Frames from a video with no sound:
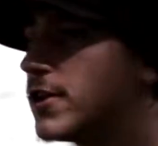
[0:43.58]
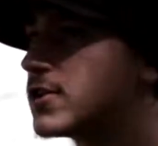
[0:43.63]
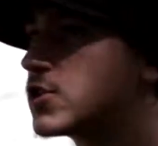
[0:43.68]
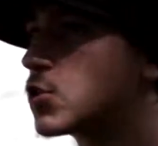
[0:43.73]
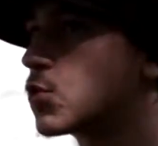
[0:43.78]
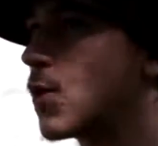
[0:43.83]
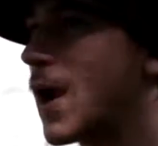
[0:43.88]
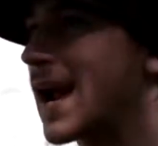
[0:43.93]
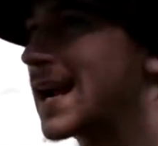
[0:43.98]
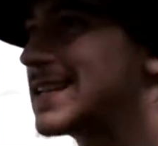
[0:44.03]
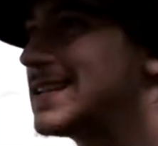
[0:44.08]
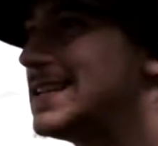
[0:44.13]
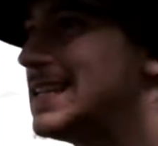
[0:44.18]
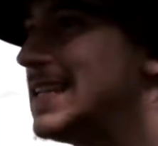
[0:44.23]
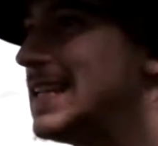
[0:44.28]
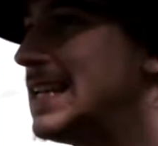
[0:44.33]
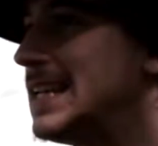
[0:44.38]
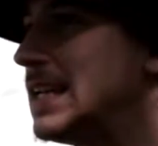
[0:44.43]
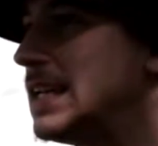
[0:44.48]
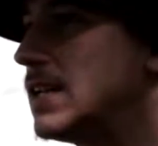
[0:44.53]
a direct
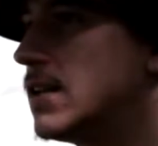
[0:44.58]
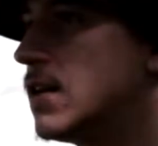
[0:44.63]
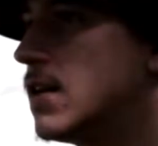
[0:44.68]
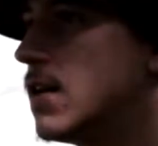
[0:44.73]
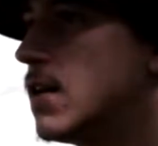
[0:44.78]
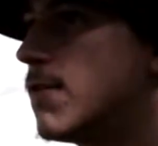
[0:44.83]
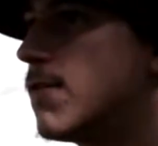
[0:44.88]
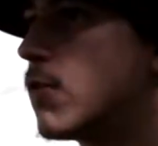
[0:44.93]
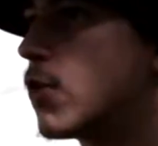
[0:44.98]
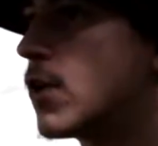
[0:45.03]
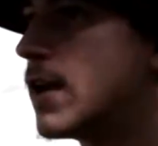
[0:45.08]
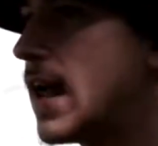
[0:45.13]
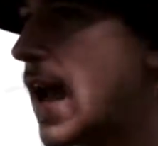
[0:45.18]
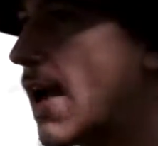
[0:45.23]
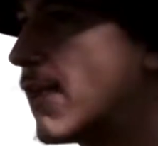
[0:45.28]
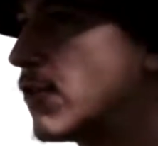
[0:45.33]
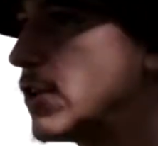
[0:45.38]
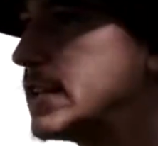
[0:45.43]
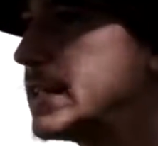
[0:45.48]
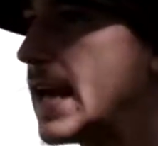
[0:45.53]
need for an
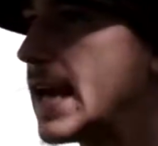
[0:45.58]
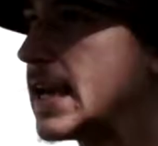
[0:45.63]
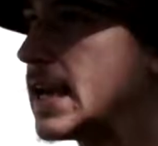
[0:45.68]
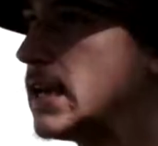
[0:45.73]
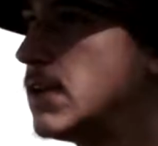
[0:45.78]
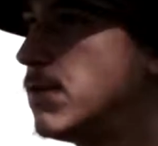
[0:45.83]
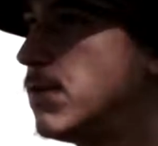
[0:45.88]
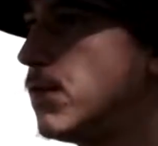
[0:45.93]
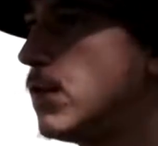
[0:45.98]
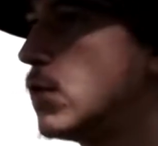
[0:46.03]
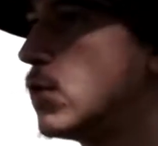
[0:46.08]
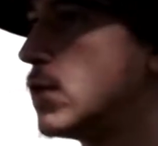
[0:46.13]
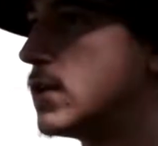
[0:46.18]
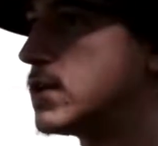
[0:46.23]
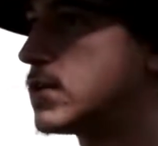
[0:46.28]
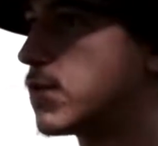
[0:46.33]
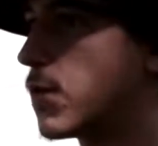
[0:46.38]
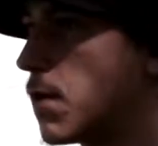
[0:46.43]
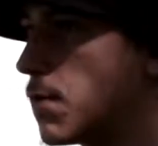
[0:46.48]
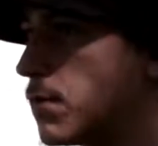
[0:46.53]
everyday
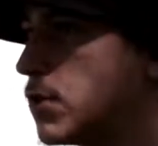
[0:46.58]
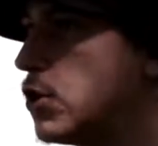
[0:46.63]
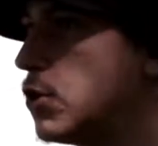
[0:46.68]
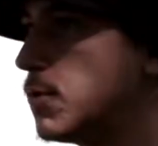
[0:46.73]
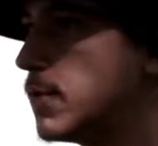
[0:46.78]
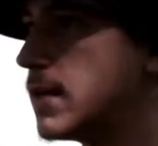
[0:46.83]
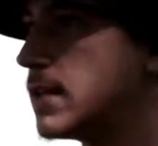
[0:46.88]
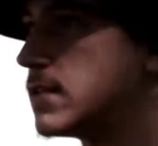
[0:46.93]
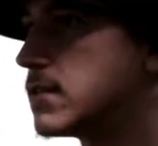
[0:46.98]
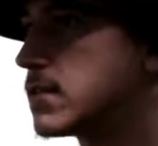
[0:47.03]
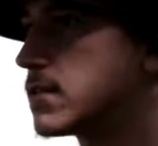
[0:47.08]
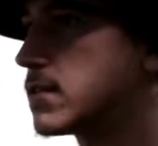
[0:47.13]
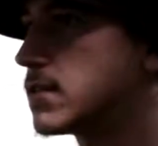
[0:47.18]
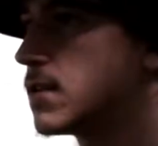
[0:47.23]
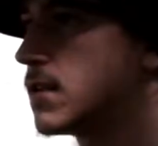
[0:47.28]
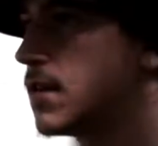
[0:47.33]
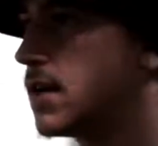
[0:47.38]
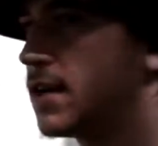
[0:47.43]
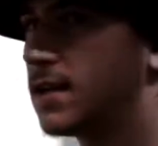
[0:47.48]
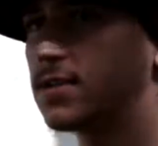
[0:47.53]
influence from humans.
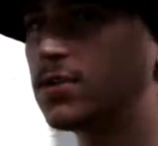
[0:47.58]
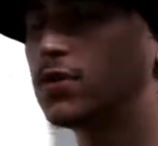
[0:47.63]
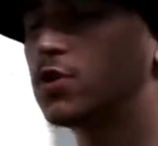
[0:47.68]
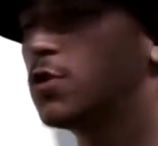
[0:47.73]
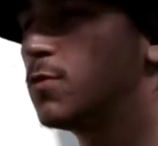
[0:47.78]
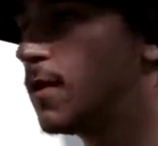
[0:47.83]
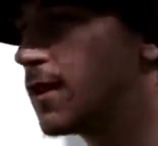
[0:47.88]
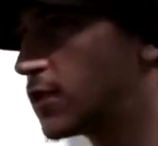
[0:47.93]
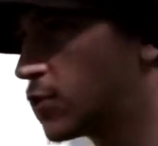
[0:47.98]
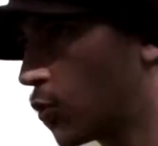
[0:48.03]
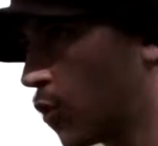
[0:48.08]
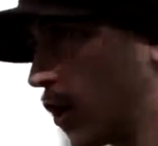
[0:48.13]
It's too much